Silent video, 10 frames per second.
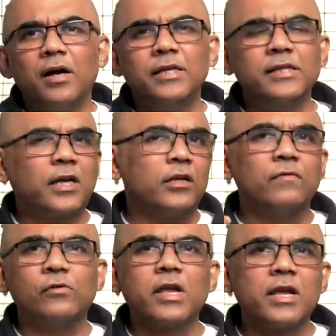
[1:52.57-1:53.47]
he's kind
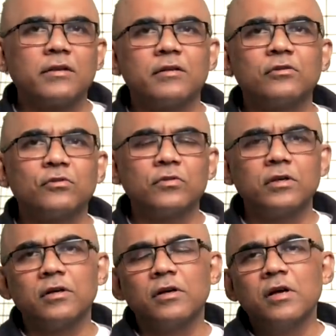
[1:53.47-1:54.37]
of looking at her through
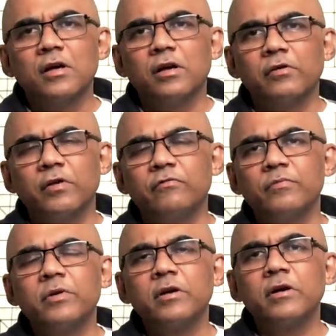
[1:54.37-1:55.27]
the rearview
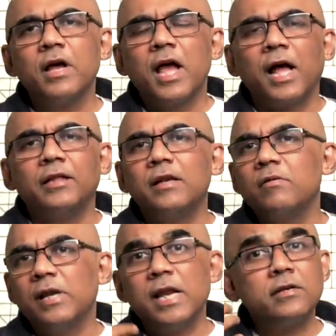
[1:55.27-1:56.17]
mirror, and
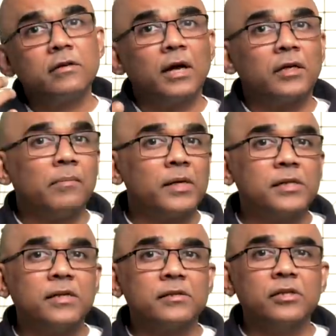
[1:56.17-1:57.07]
then later, at a much
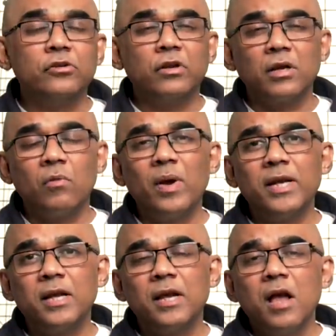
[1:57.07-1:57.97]
later scene during a
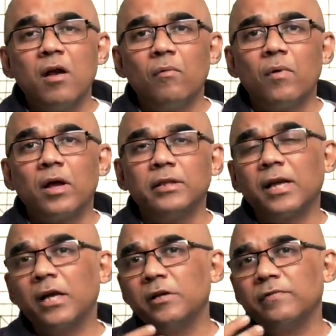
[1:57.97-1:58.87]
wedding, where they
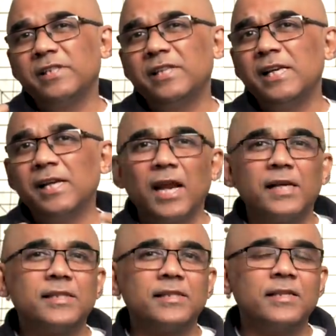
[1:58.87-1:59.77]
kind of steal
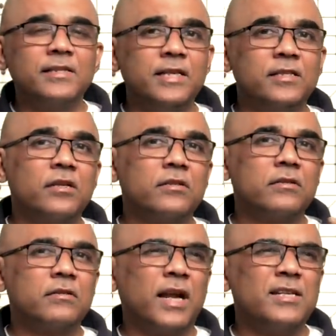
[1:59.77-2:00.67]
glances at each
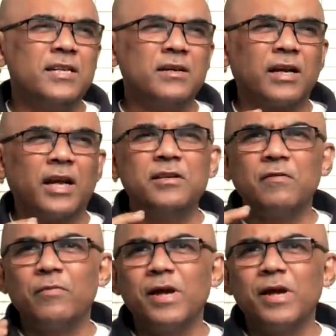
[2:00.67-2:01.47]
other, and in a kind of